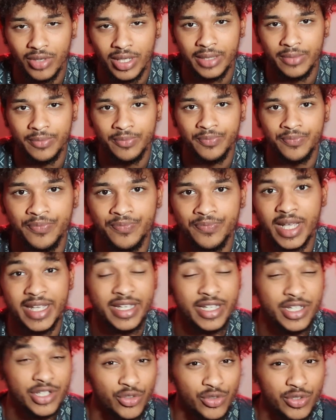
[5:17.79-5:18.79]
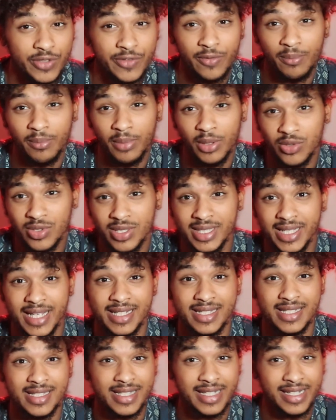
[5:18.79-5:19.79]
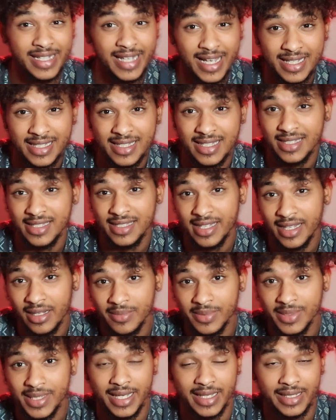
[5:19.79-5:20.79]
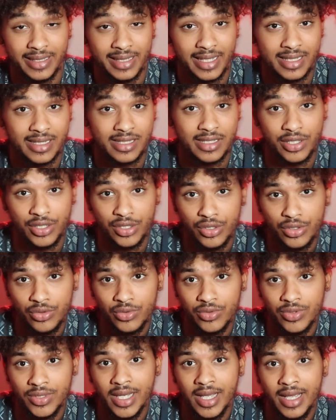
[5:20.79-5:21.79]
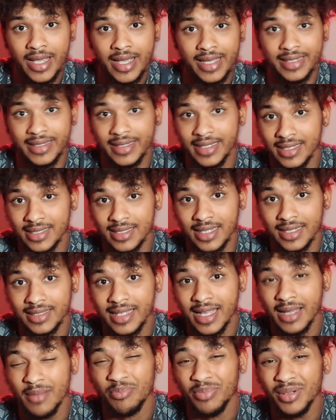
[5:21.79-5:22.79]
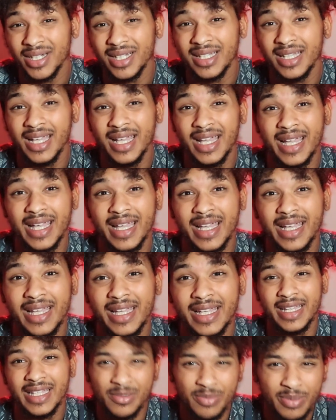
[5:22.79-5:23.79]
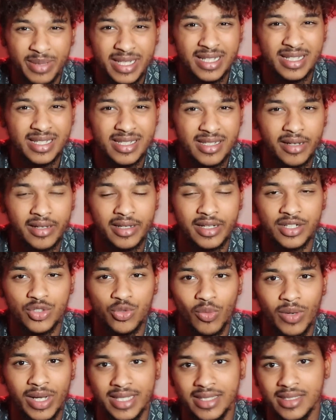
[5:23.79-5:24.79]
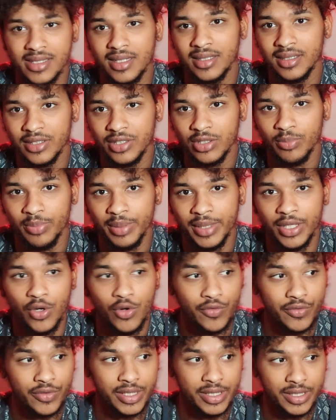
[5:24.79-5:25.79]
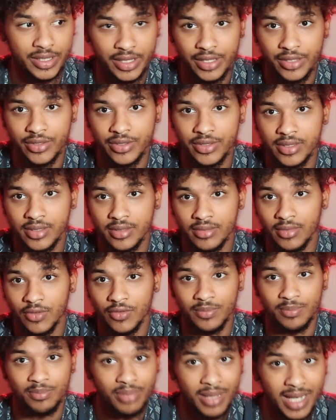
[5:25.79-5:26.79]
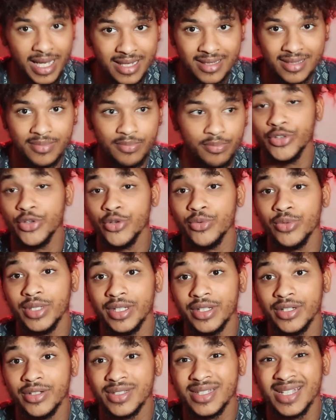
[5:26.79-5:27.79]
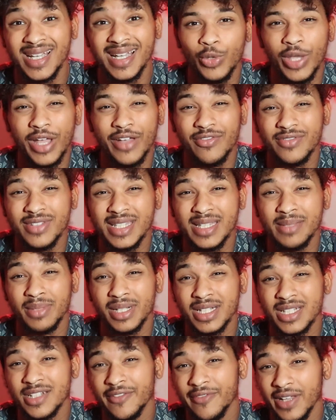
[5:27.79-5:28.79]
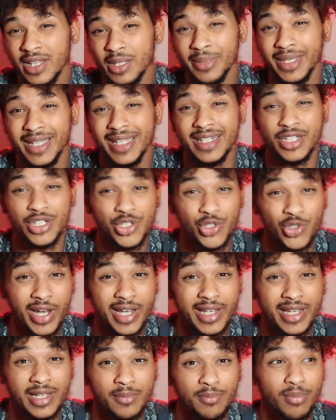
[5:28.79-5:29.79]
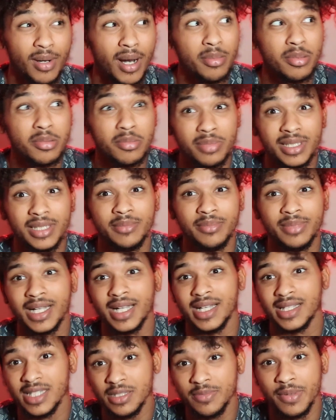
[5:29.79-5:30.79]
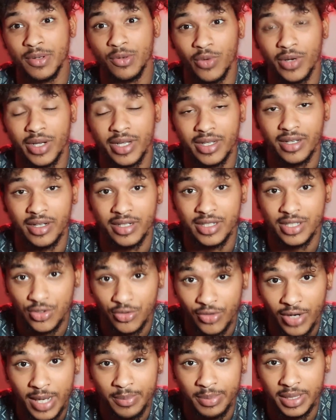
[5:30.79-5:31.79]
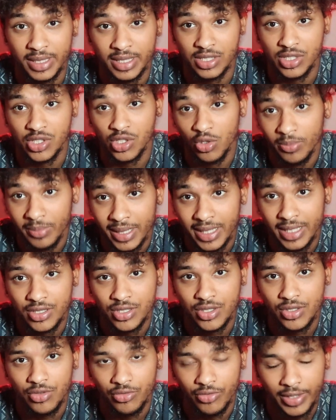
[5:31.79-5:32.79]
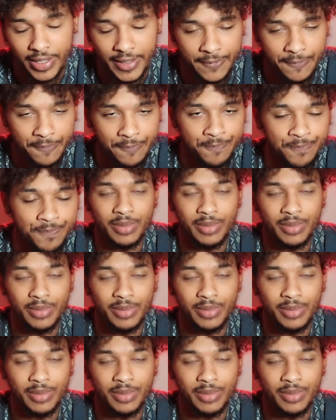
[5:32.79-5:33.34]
right? And he can do this from both stances, and he has his setups that he likes to use, and things like that, but he's been stuck in his ways a little bit over the years. Over the past 2 years, we haven't seen much development in his striking, probably because he's been working on his grappling so much, right?